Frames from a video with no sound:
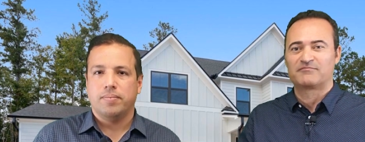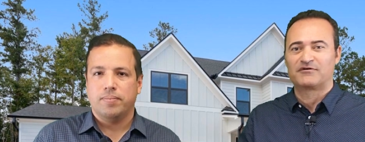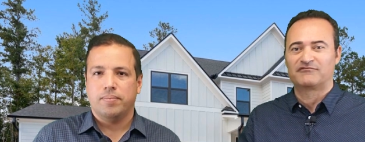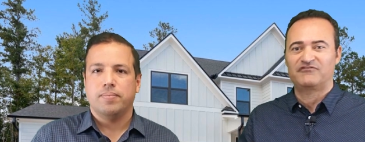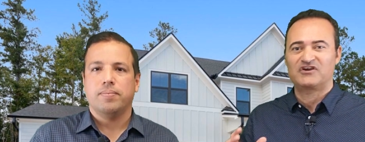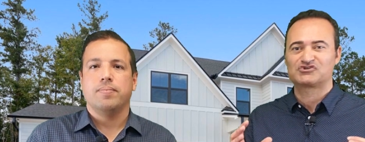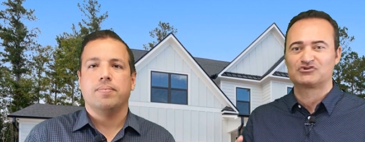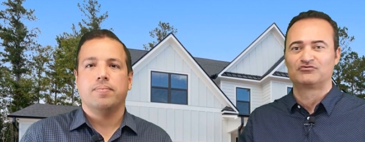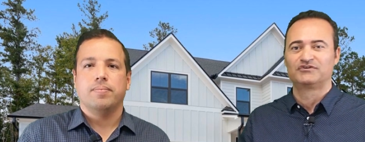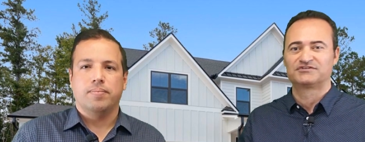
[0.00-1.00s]
Speaker 1: of
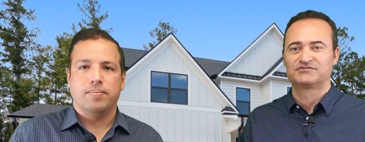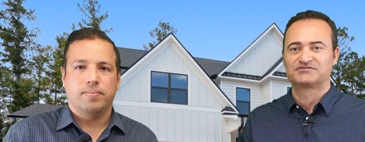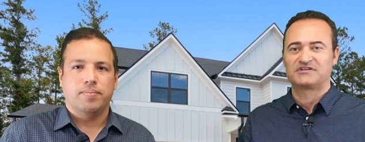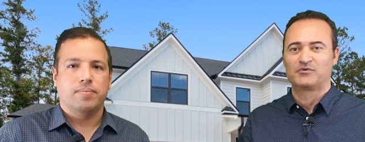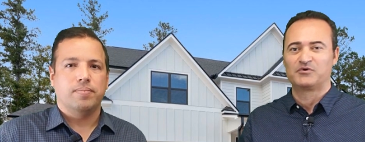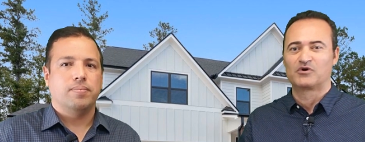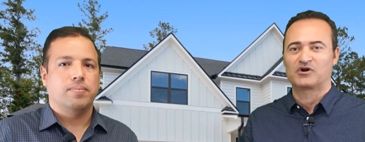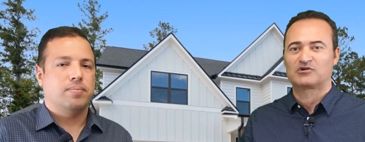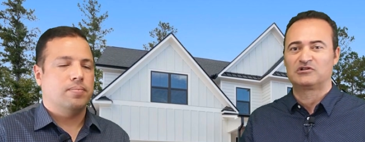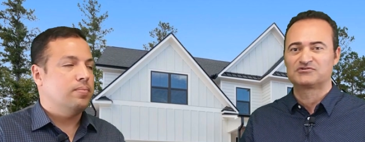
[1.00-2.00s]
professional realtors that we
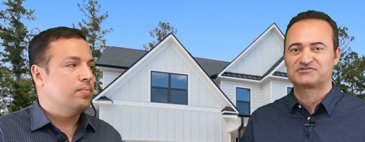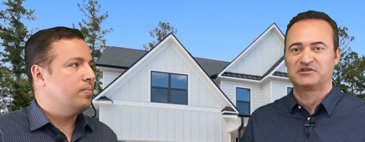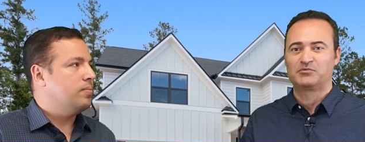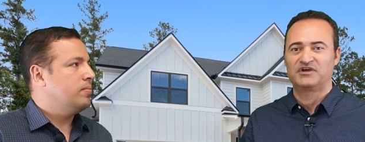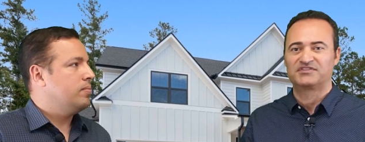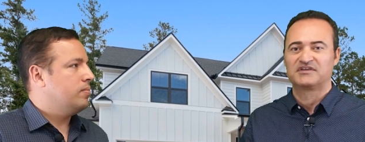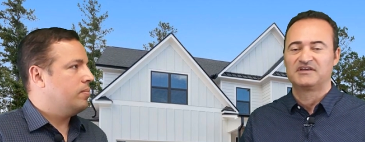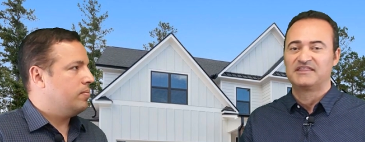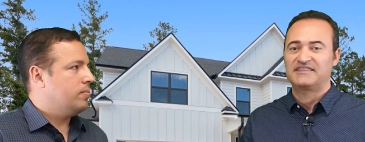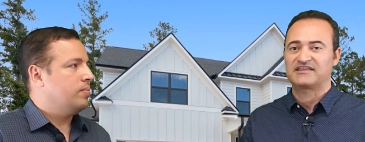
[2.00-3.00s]
work closely with
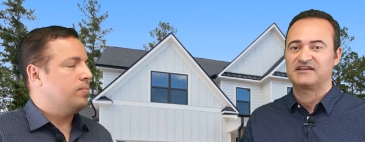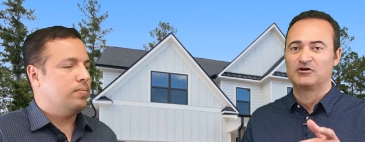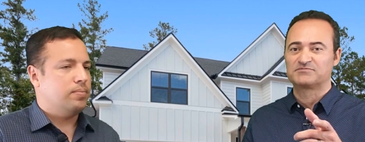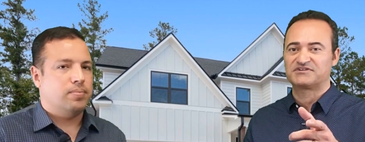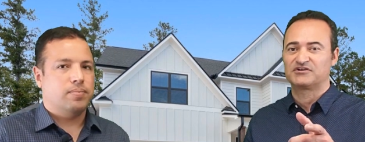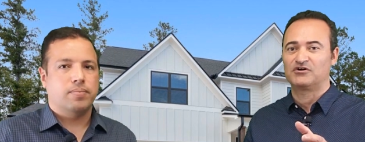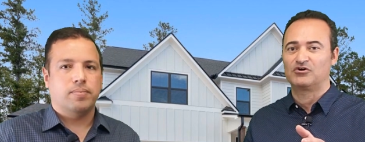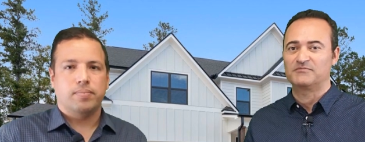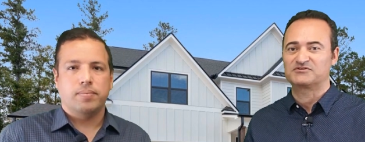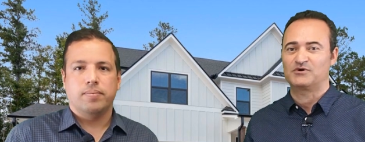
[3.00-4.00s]
that can help sell your
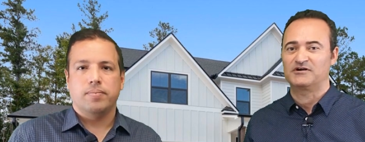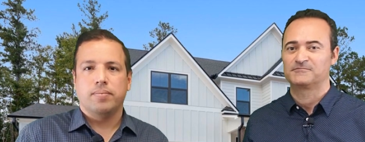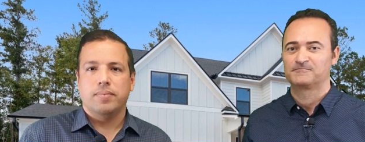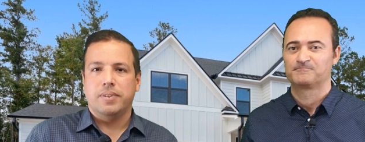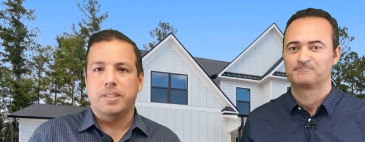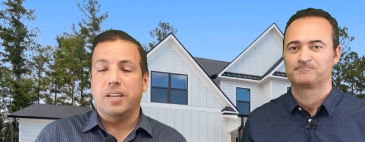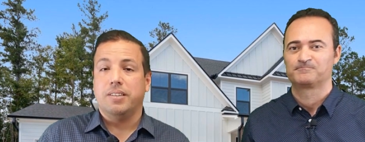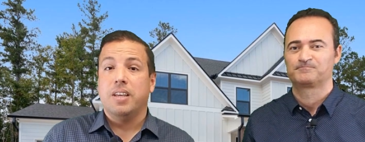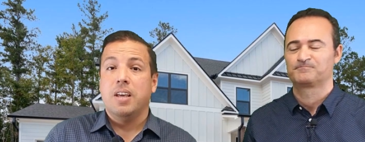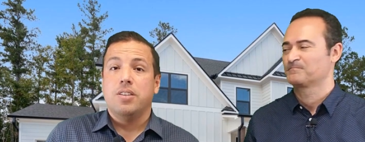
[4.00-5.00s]
home as well.
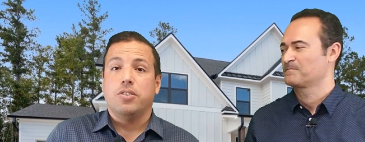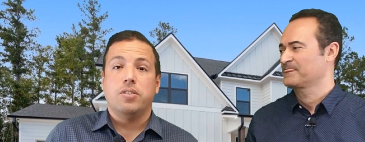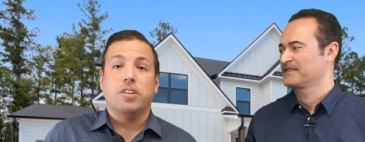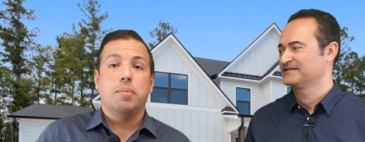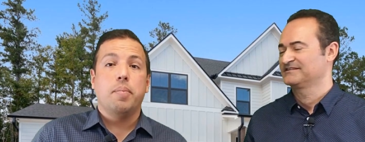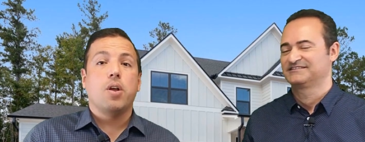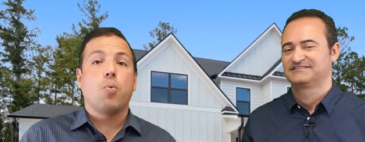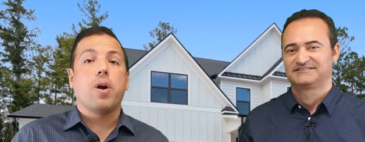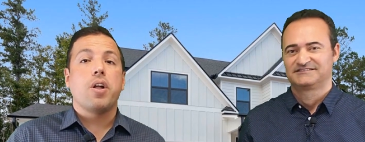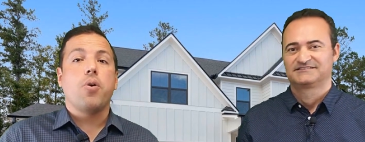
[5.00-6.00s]
Speaker 2: Yes, so it doesn't matter
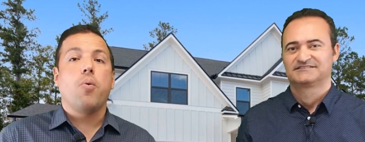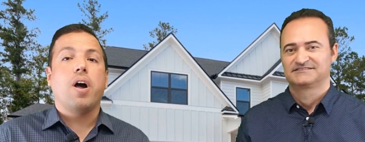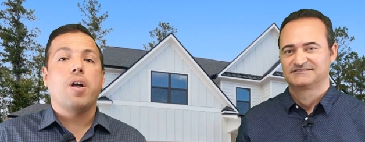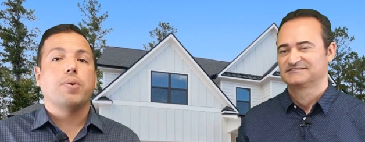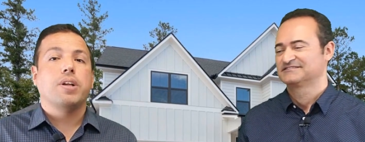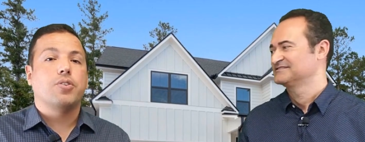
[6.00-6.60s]
where you are, whether